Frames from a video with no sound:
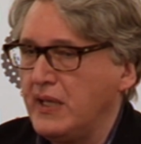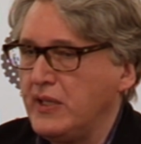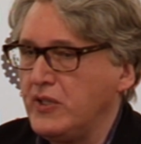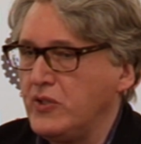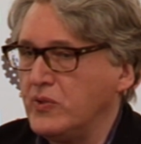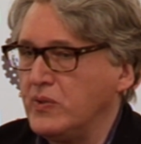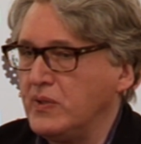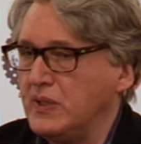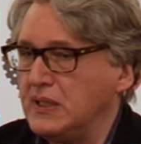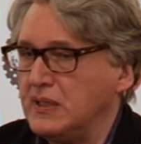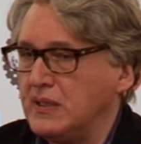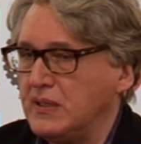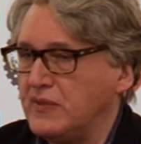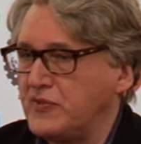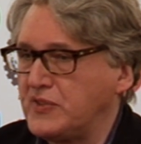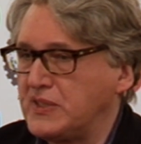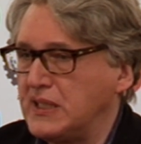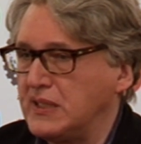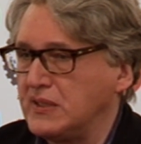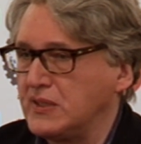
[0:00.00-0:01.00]
You have
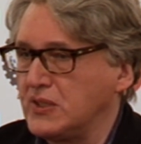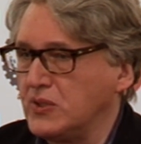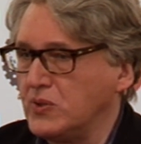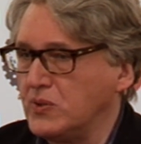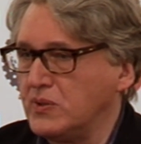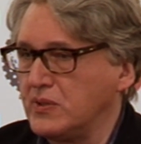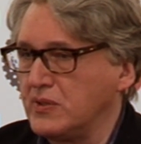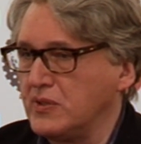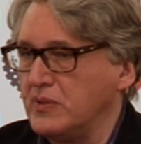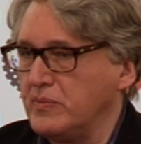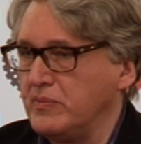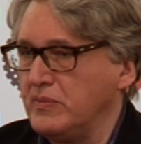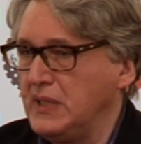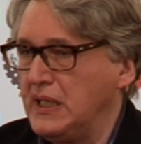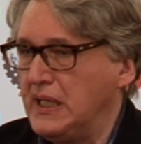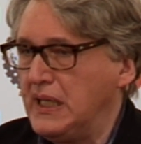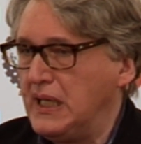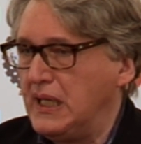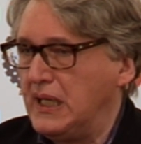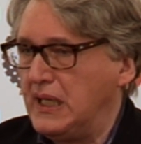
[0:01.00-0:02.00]
Santorum
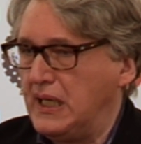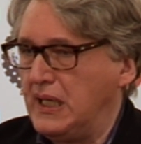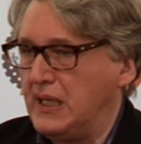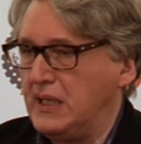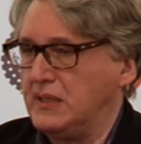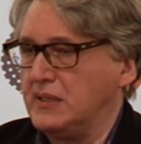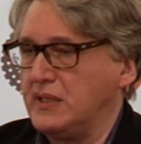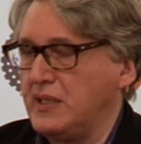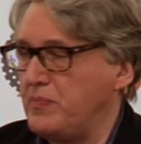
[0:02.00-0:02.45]
and